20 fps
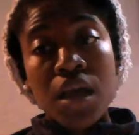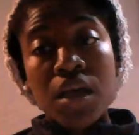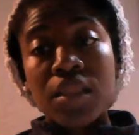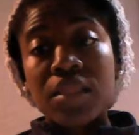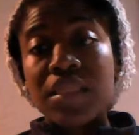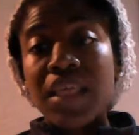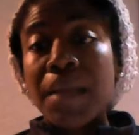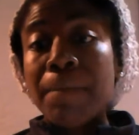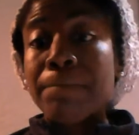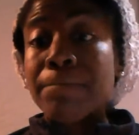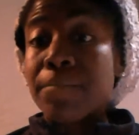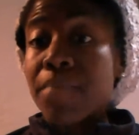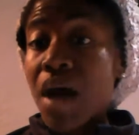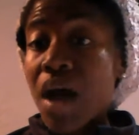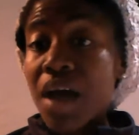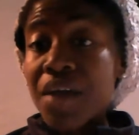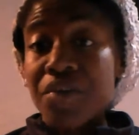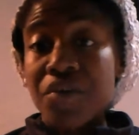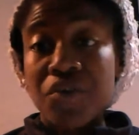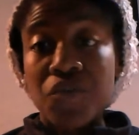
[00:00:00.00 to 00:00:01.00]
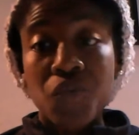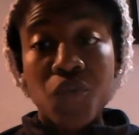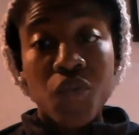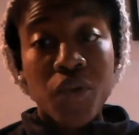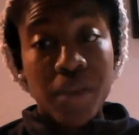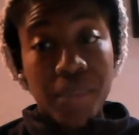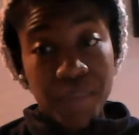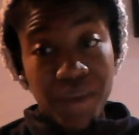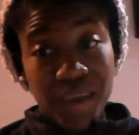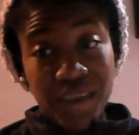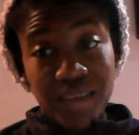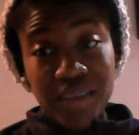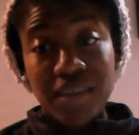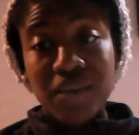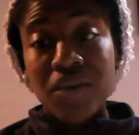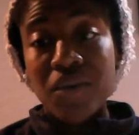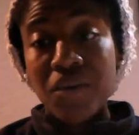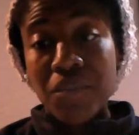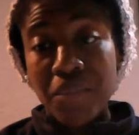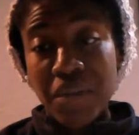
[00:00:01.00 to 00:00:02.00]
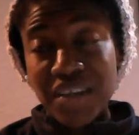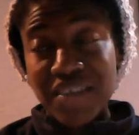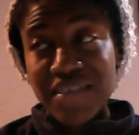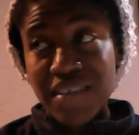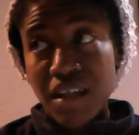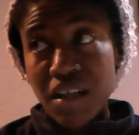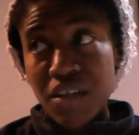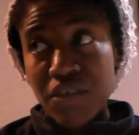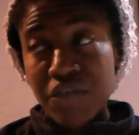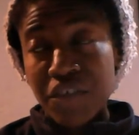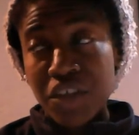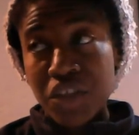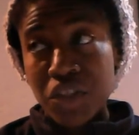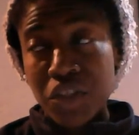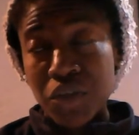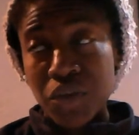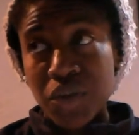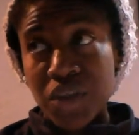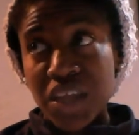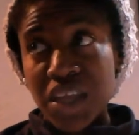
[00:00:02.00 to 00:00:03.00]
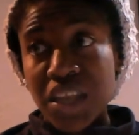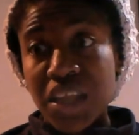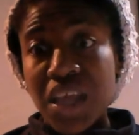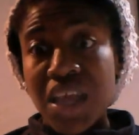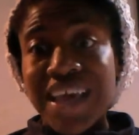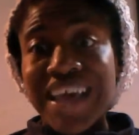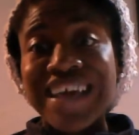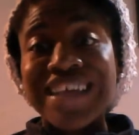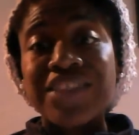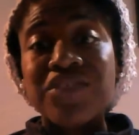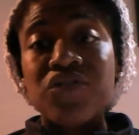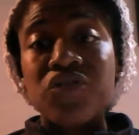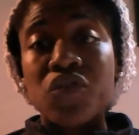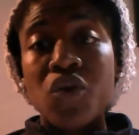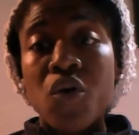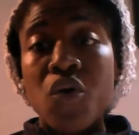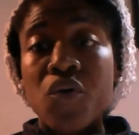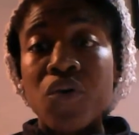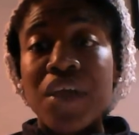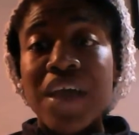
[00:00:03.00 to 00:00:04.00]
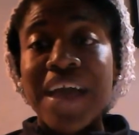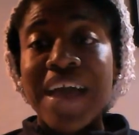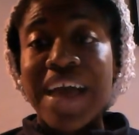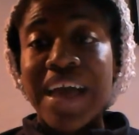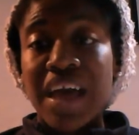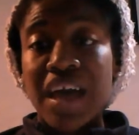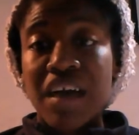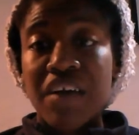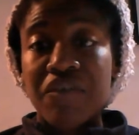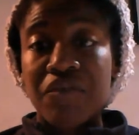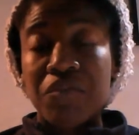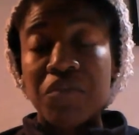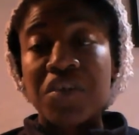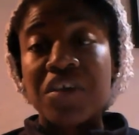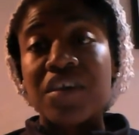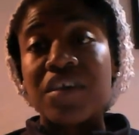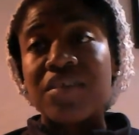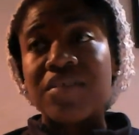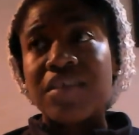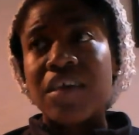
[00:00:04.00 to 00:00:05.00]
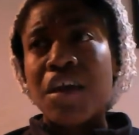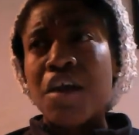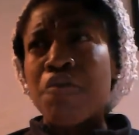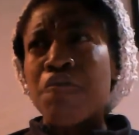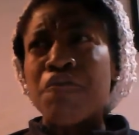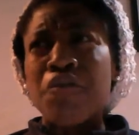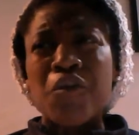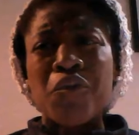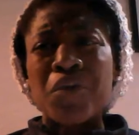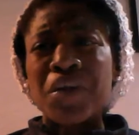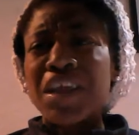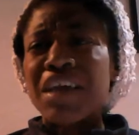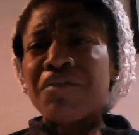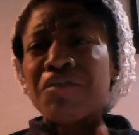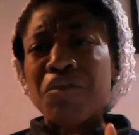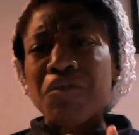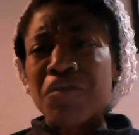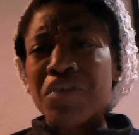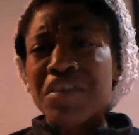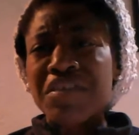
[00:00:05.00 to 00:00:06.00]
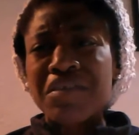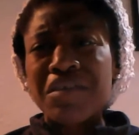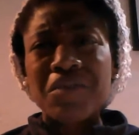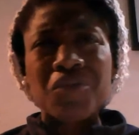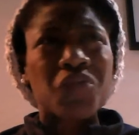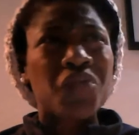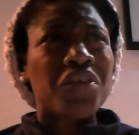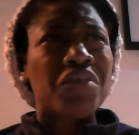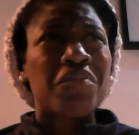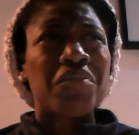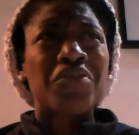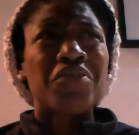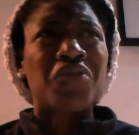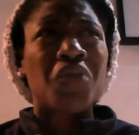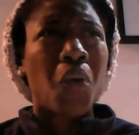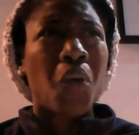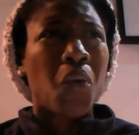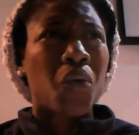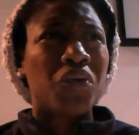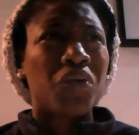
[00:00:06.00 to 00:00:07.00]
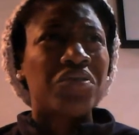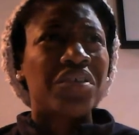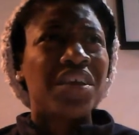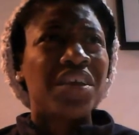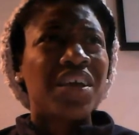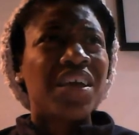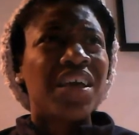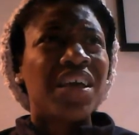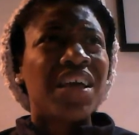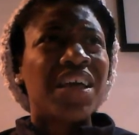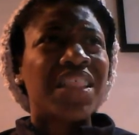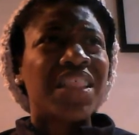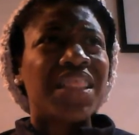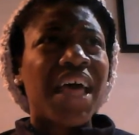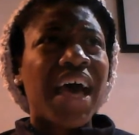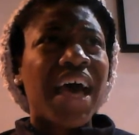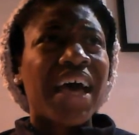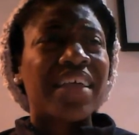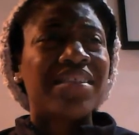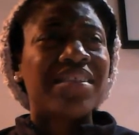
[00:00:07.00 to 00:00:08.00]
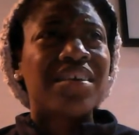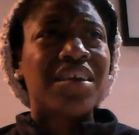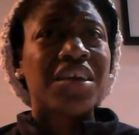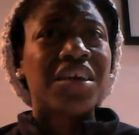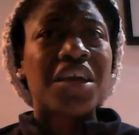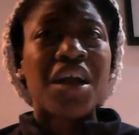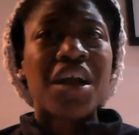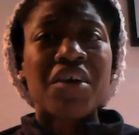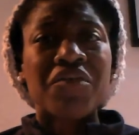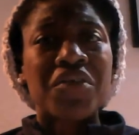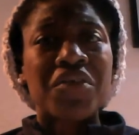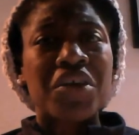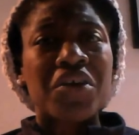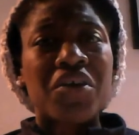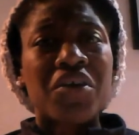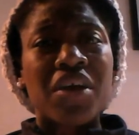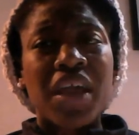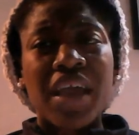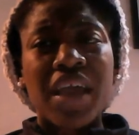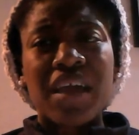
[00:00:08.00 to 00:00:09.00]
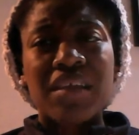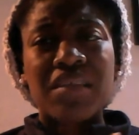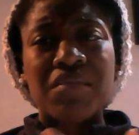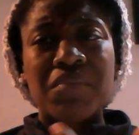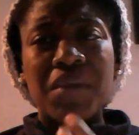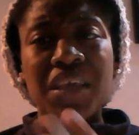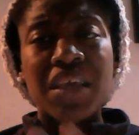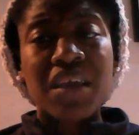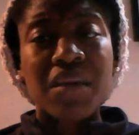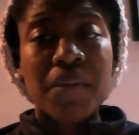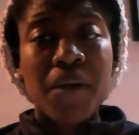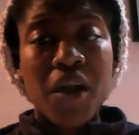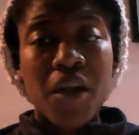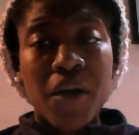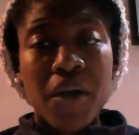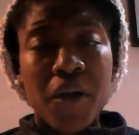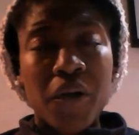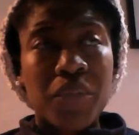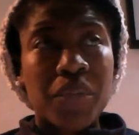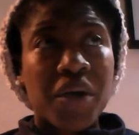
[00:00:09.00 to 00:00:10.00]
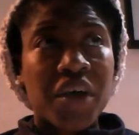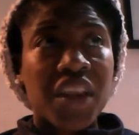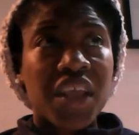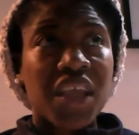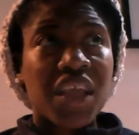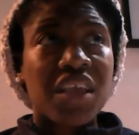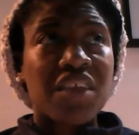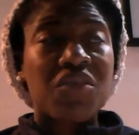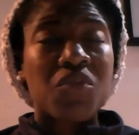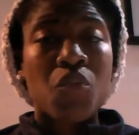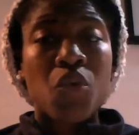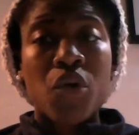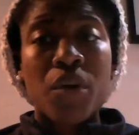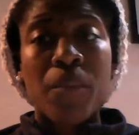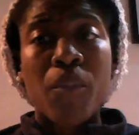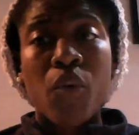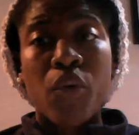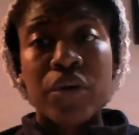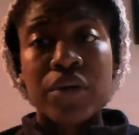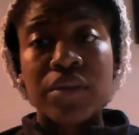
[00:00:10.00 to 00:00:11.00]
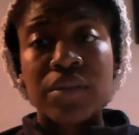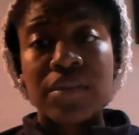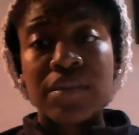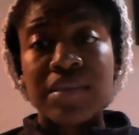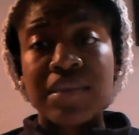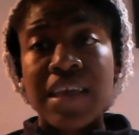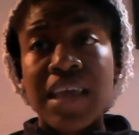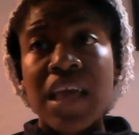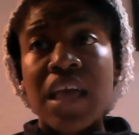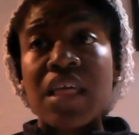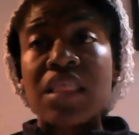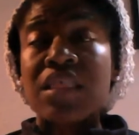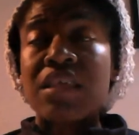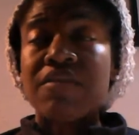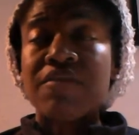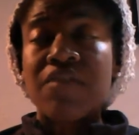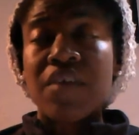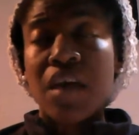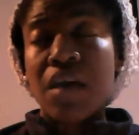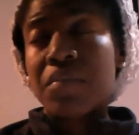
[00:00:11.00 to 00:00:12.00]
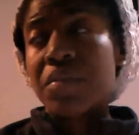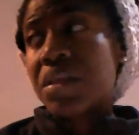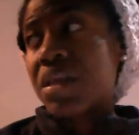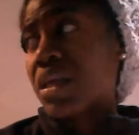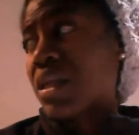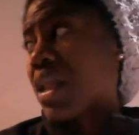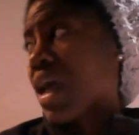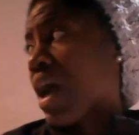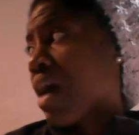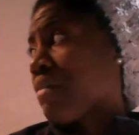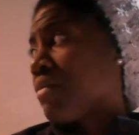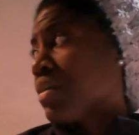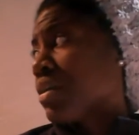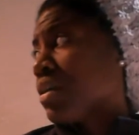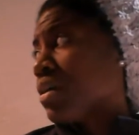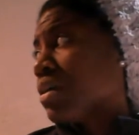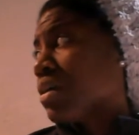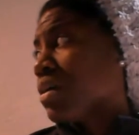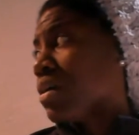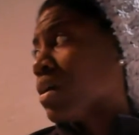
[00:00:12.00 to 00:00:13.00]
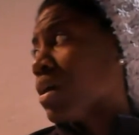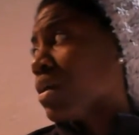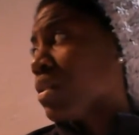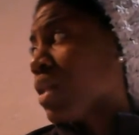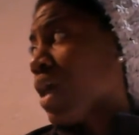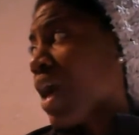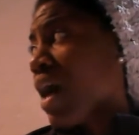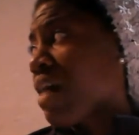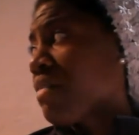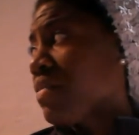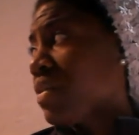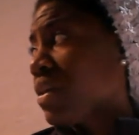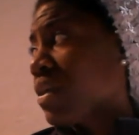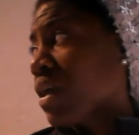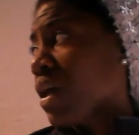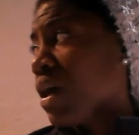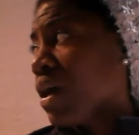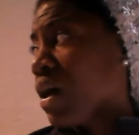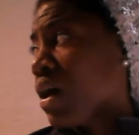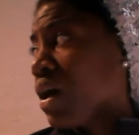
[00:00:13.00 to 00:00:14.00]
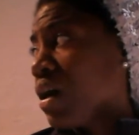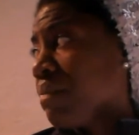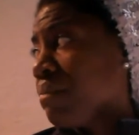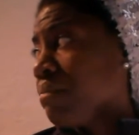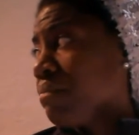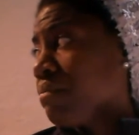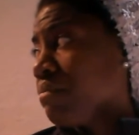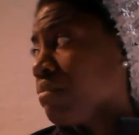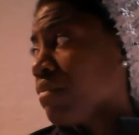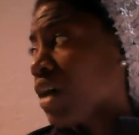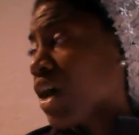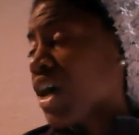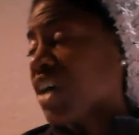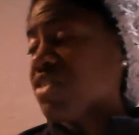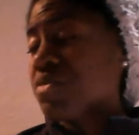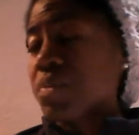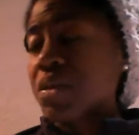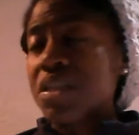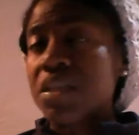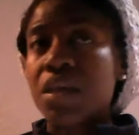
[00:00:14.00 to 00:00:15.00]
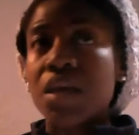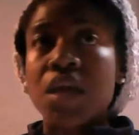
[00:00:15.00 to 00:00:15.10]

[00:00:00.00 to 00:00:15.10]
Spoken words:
that modern women, myself included, don't have, because for whatever reason we've been told that career and making our own money is more important than family and having a husband.